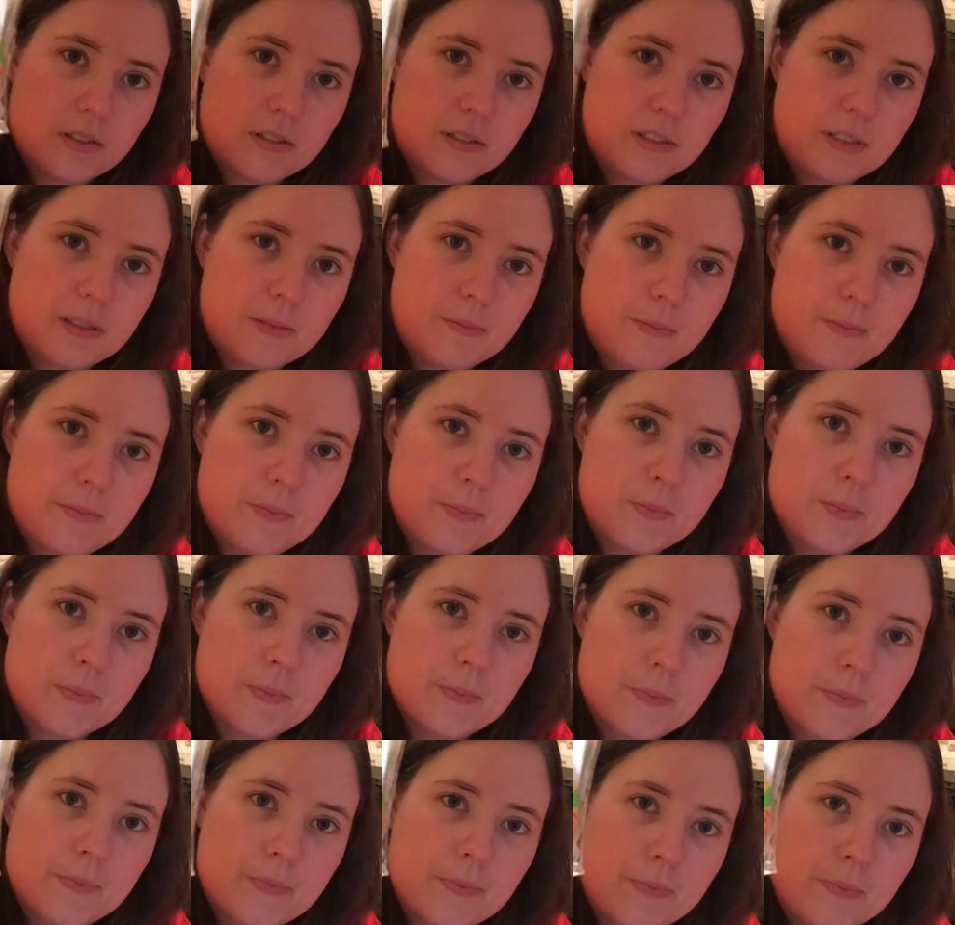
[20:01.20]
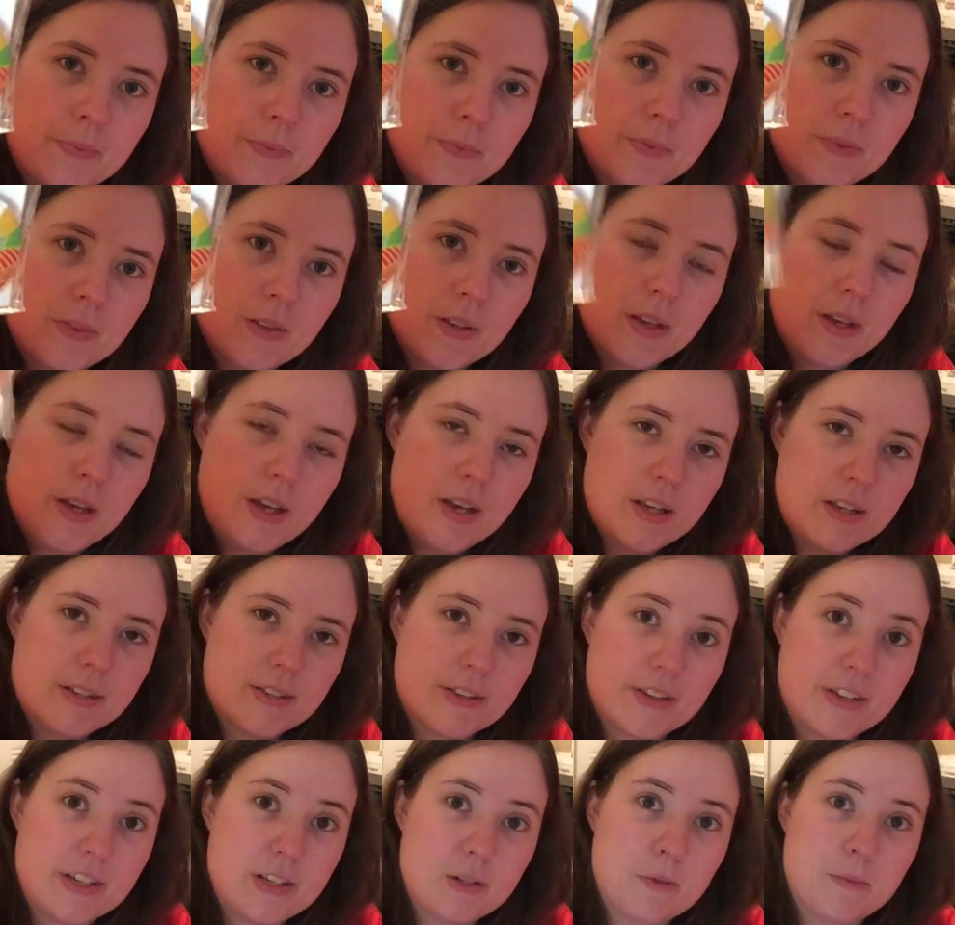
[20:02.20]
on it. So
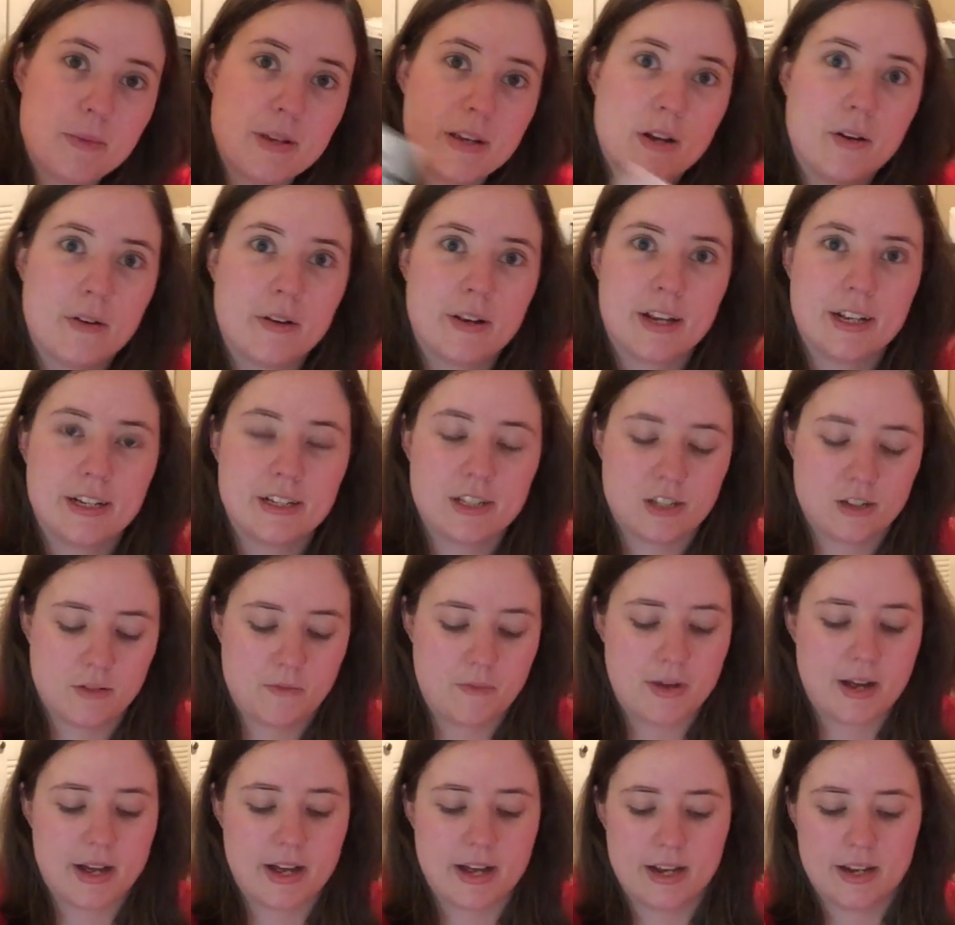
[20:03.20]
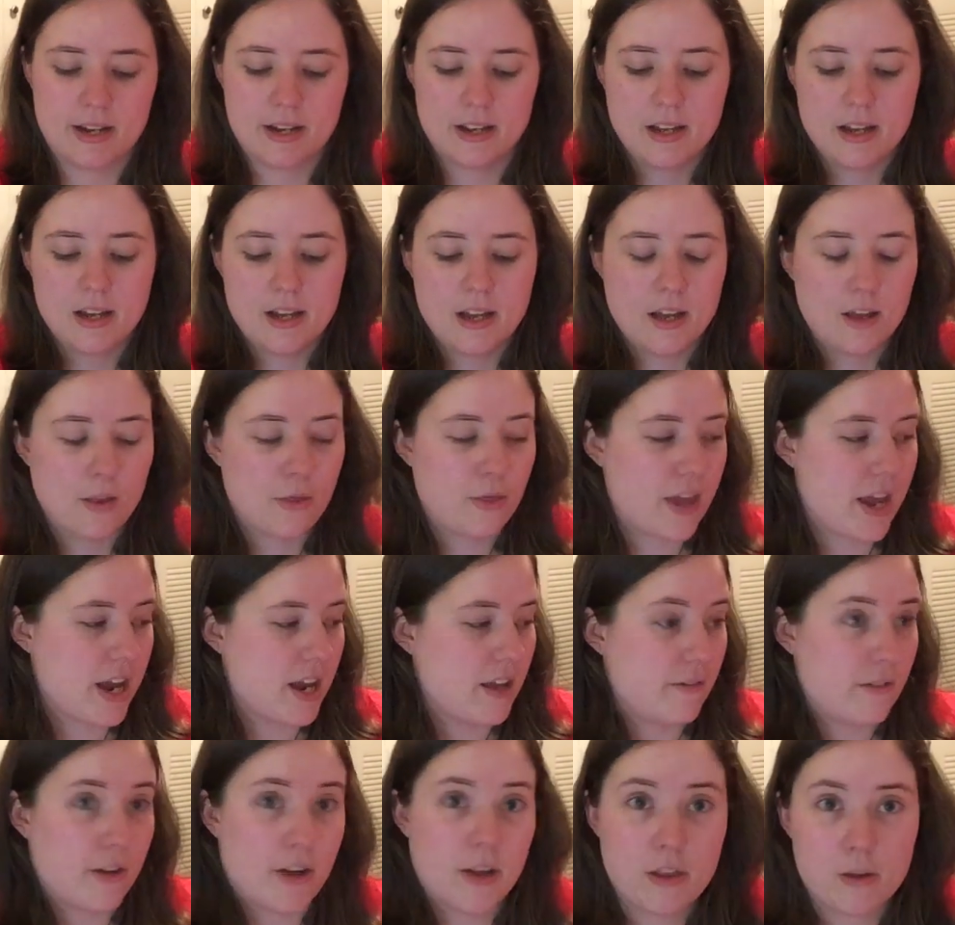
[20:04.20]
these will be going into my thing
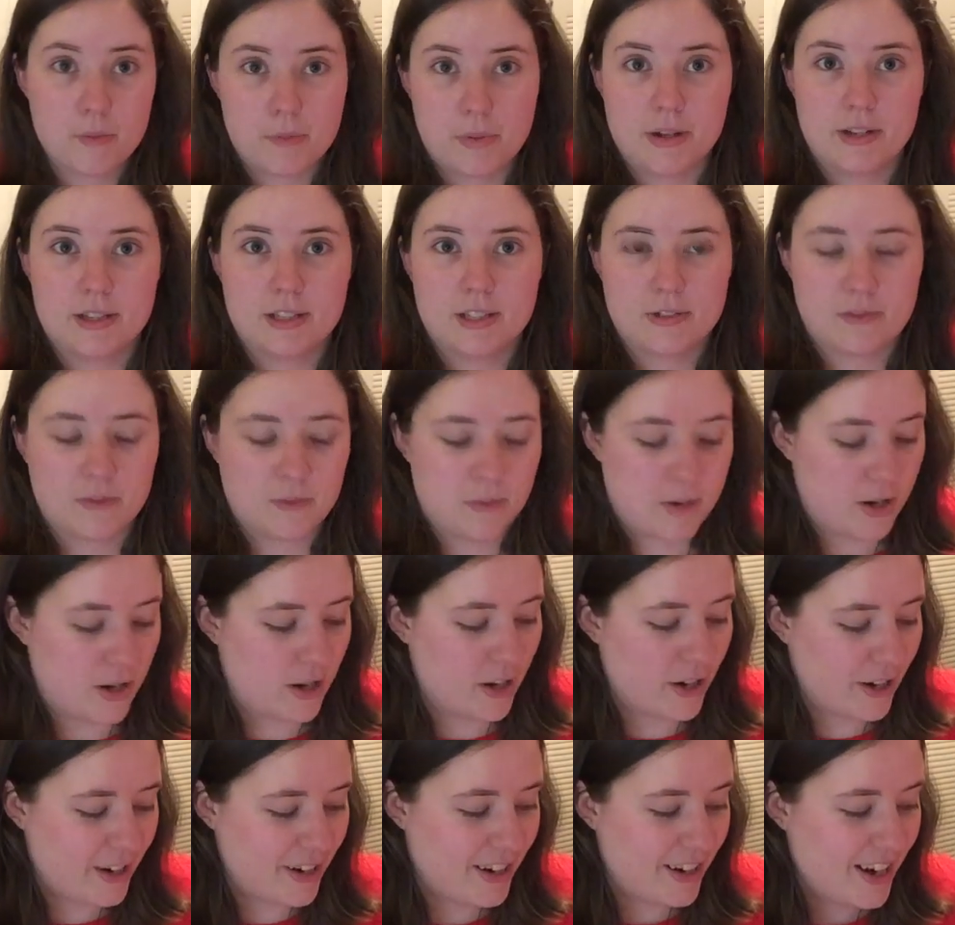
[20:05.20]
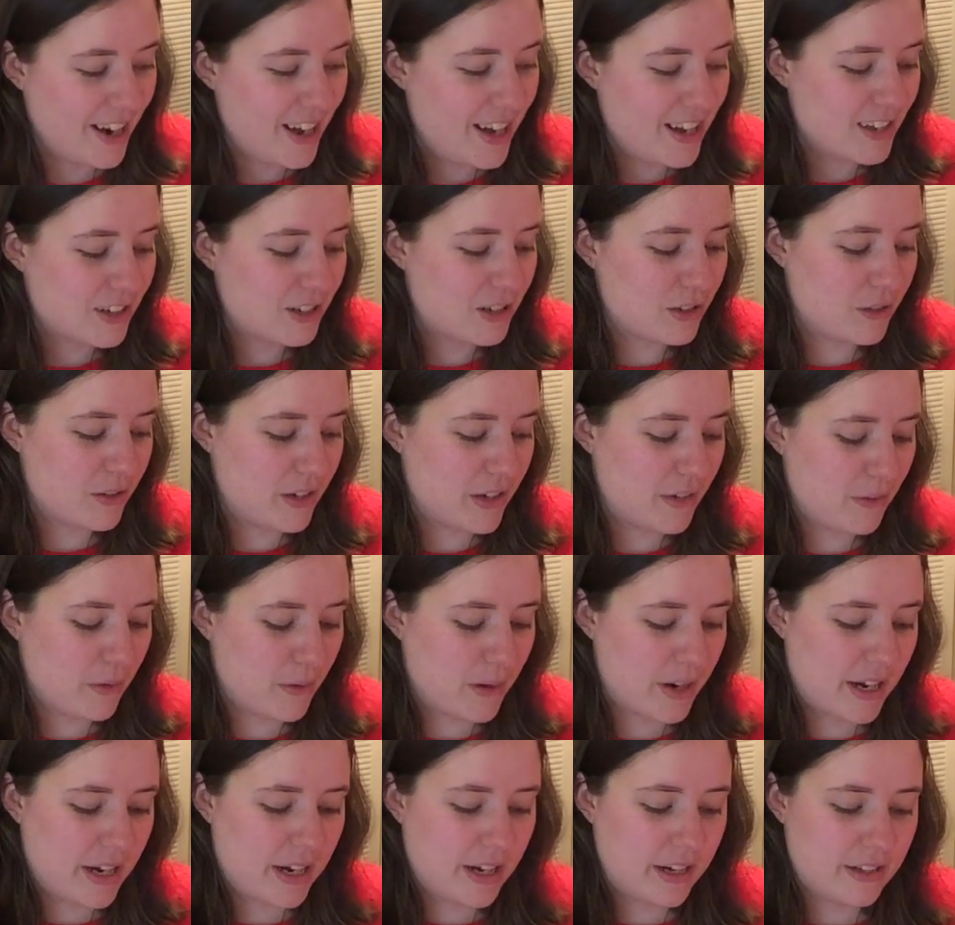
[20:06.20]
of other buttons from her to give
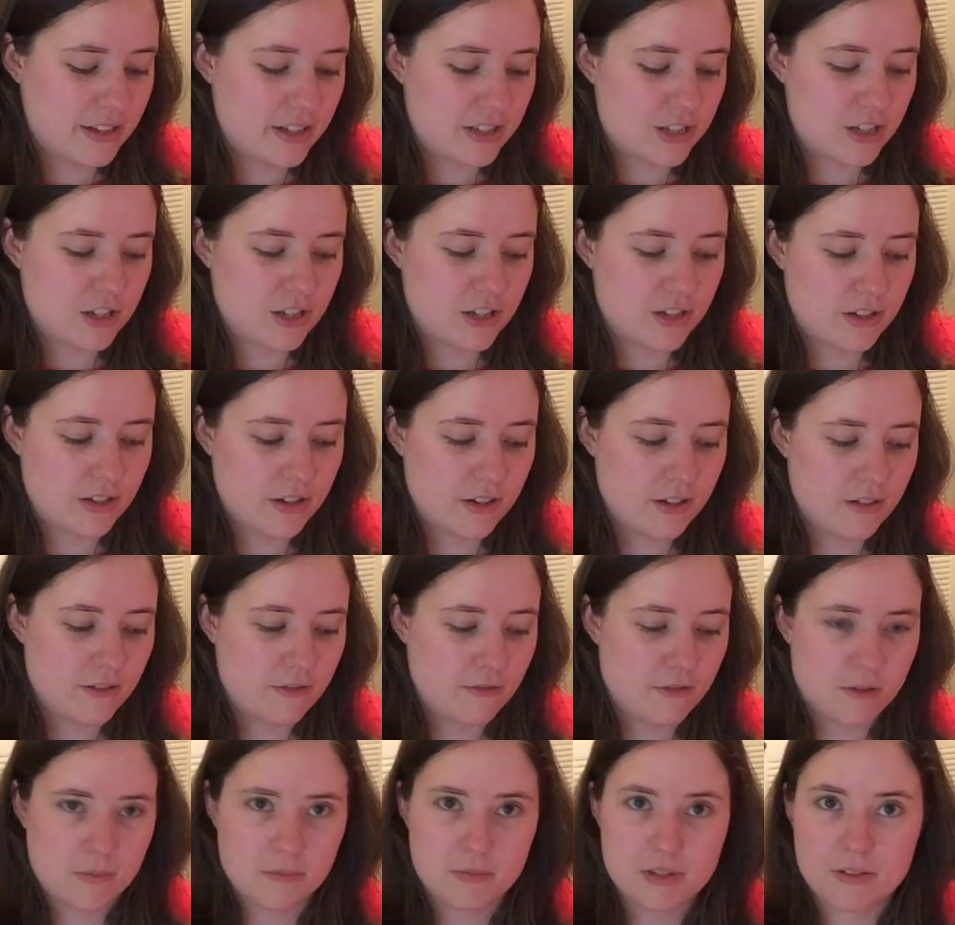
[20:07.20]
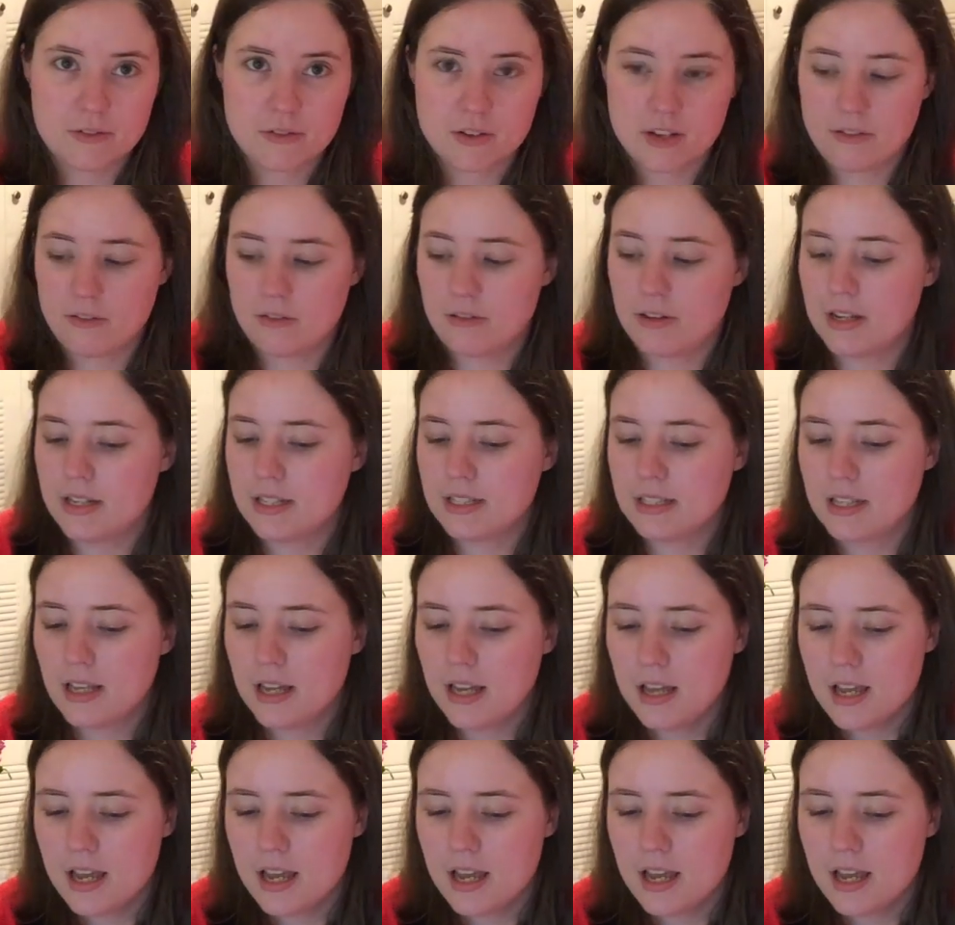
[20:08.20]
away this year from different giveaways.